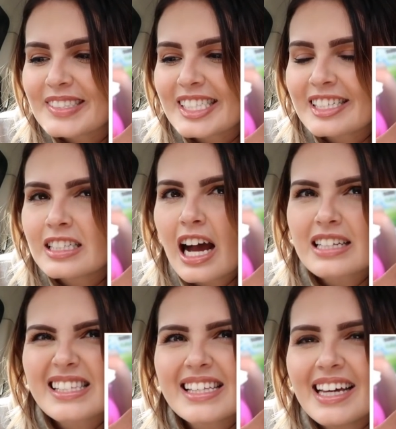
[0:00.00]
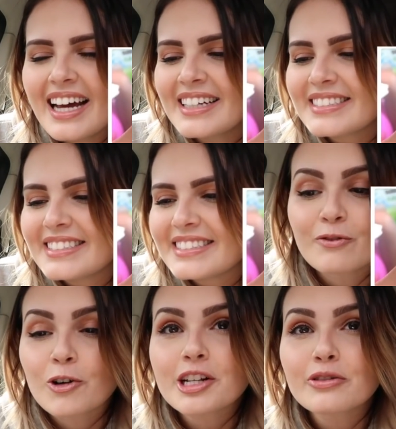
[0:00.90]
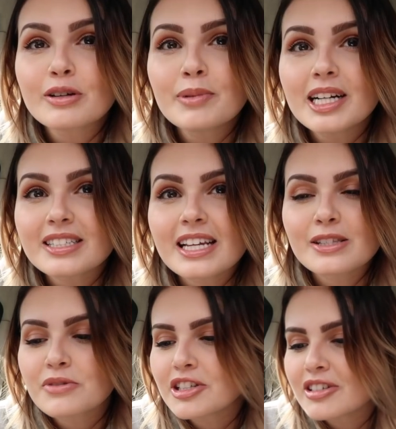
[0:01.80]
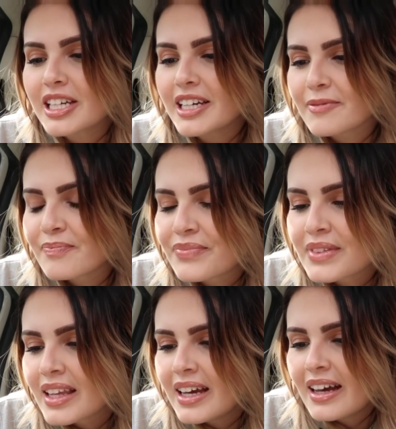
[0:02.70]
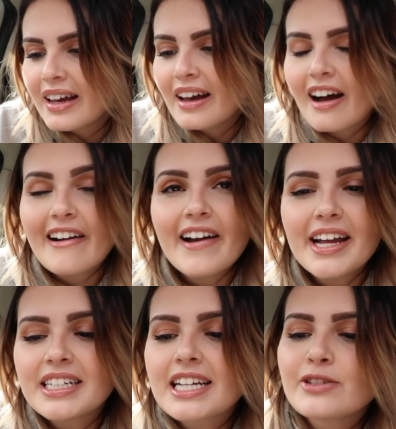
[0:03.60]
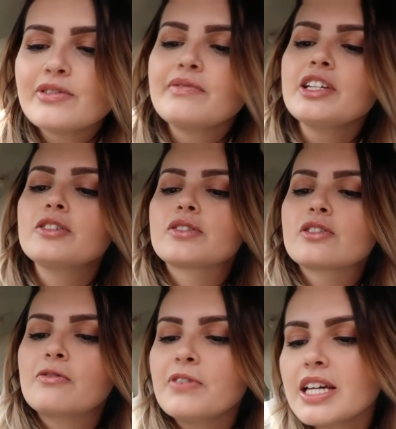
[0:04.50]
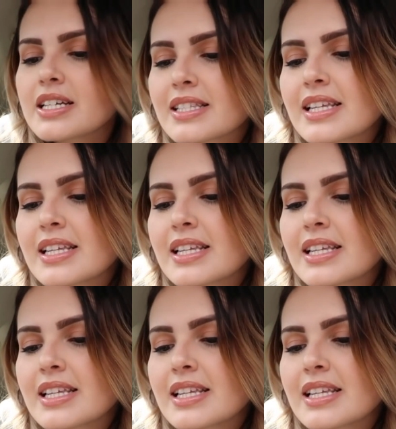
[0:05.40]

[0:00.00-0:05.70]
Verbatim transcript: did she not see that? 43 bucks, that's what you get. All right, next review. Sophia